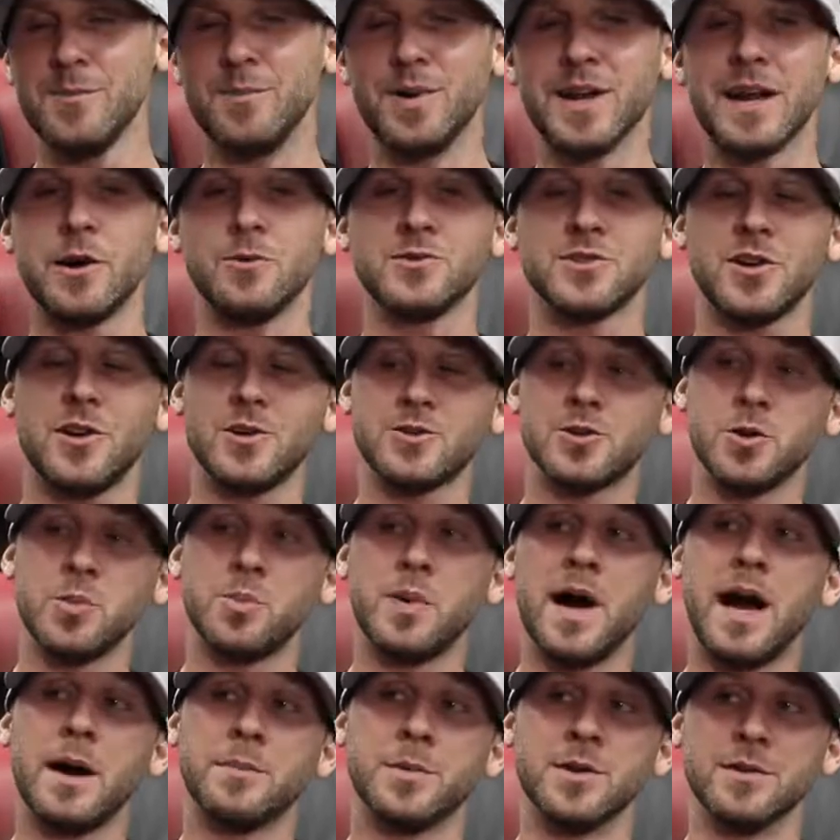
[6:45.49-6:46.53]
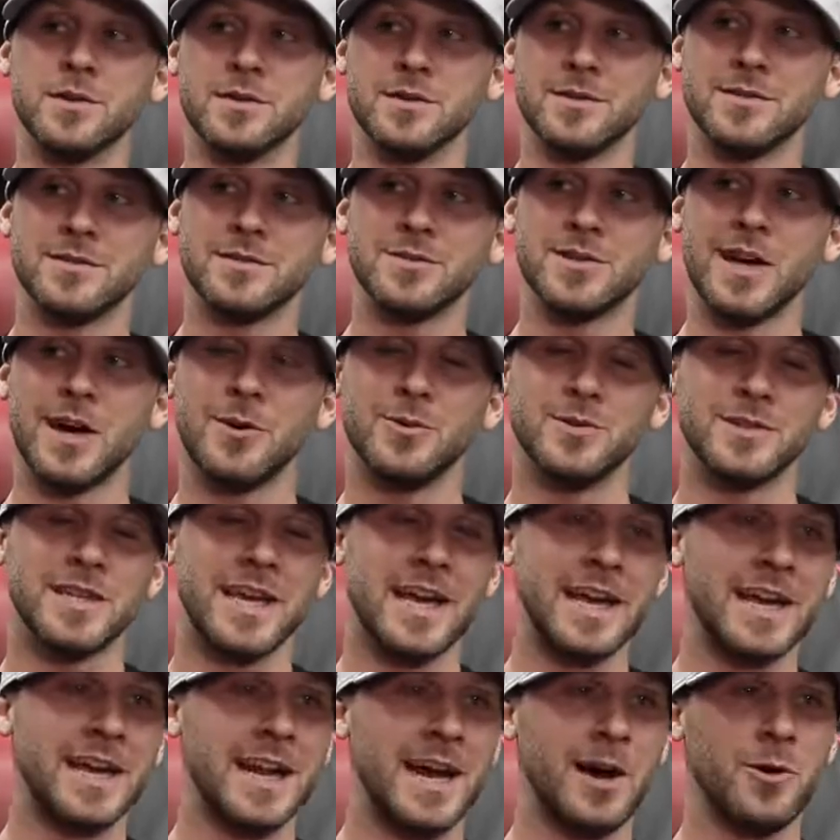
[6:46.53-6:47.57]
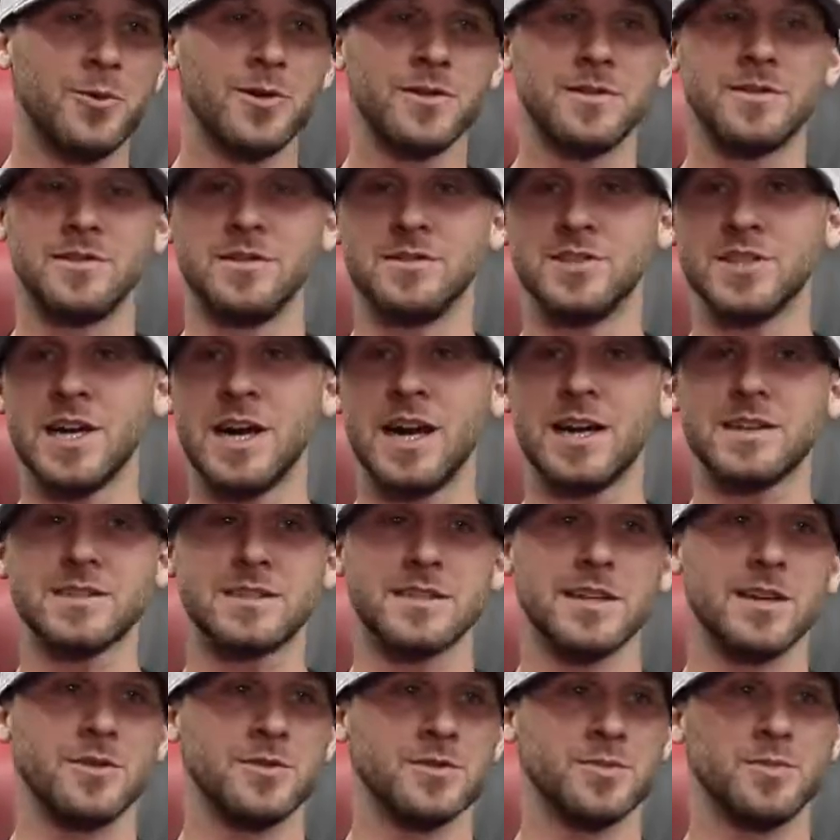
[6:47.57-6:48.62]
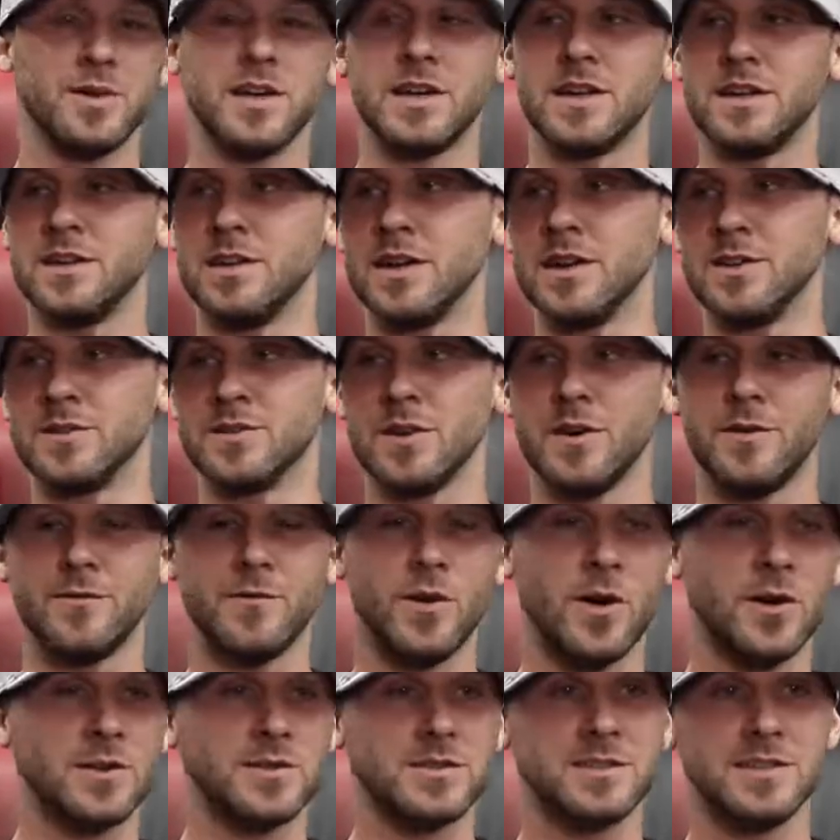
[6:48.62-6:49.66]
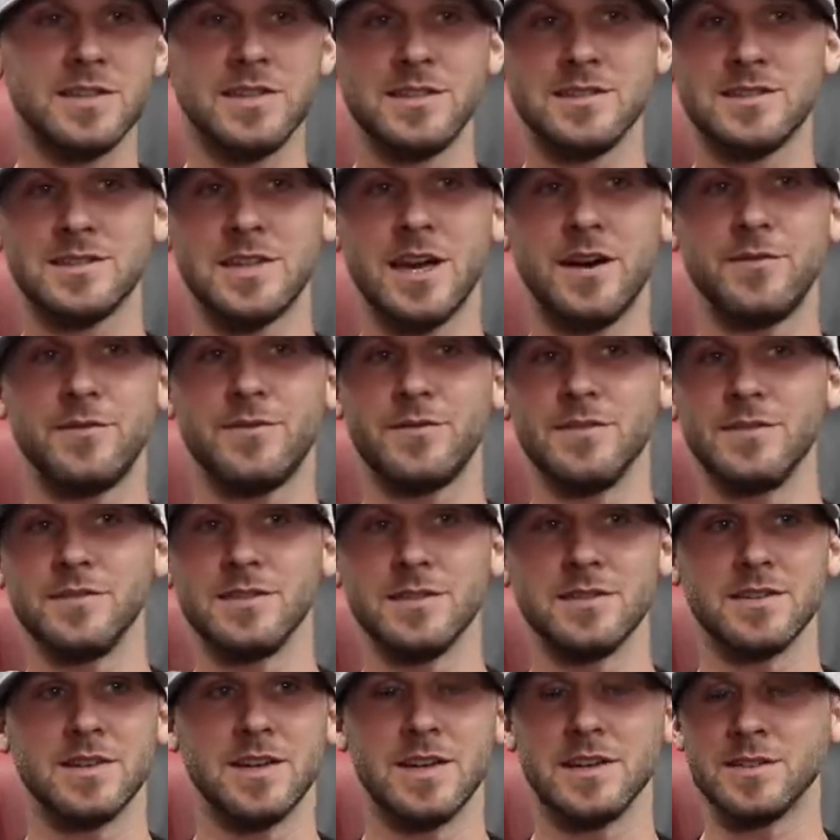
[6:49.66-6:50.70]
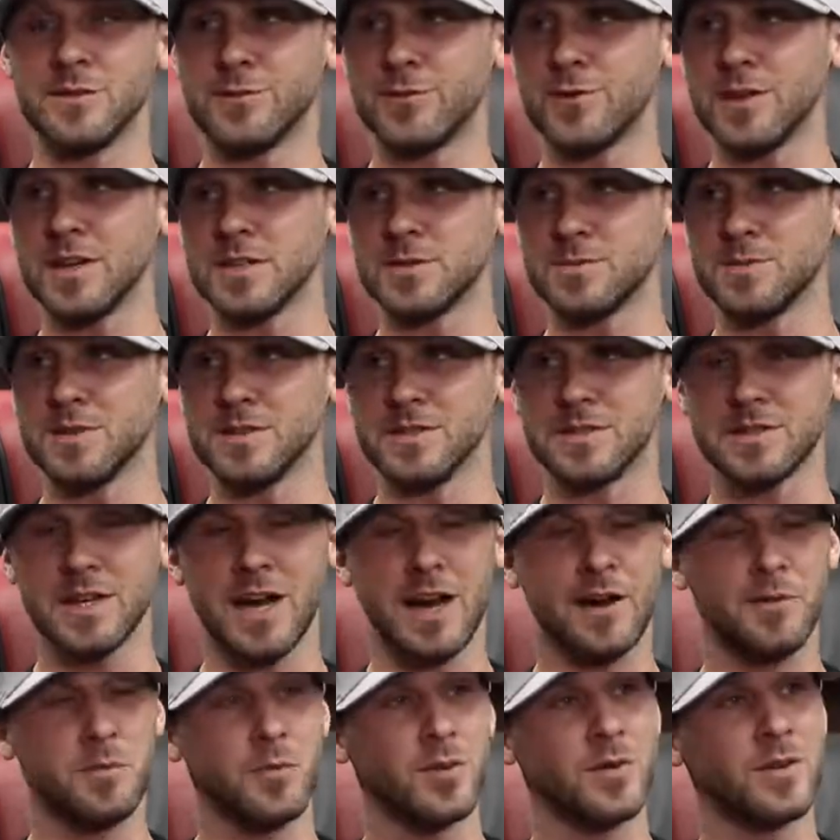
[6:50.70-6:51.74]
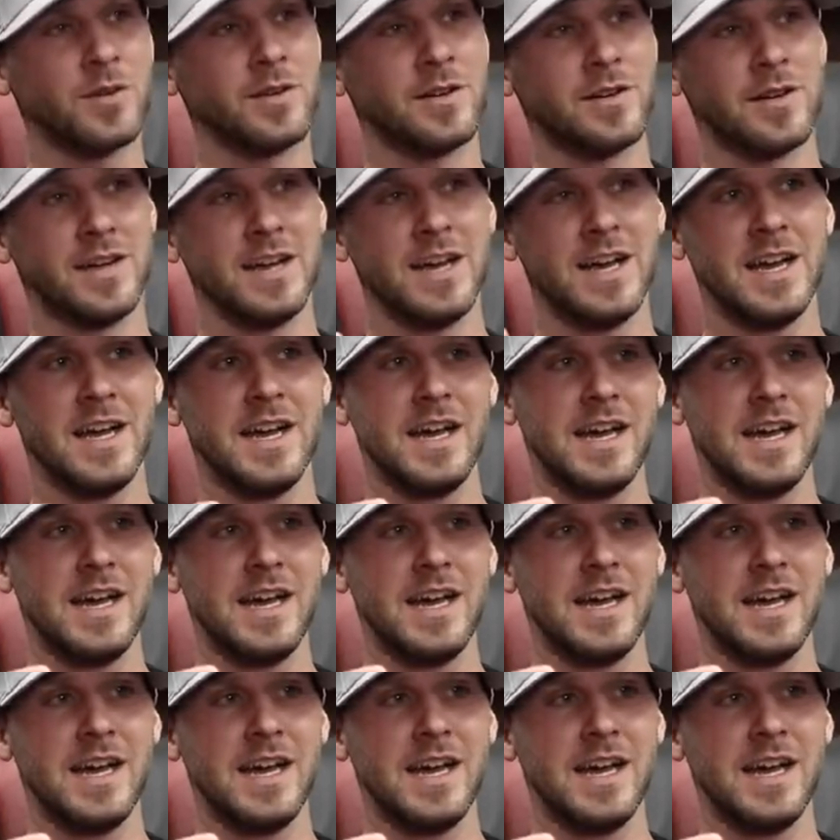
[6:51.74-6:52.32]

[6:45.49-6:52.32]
But I was also popular. So I was hanging out with the jocks and I was playing, you know, I was on varsity and stuff as a freshman and sophomore.